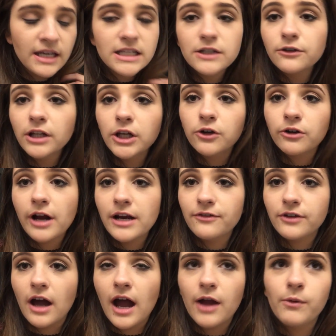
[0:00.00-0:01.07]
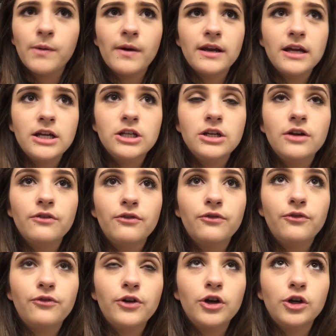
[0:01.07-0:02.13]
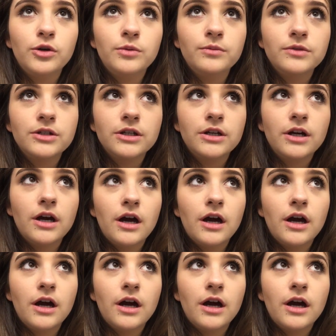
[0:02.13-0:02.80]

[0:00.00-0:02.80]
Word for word: he's a really creative guy. We went and filmed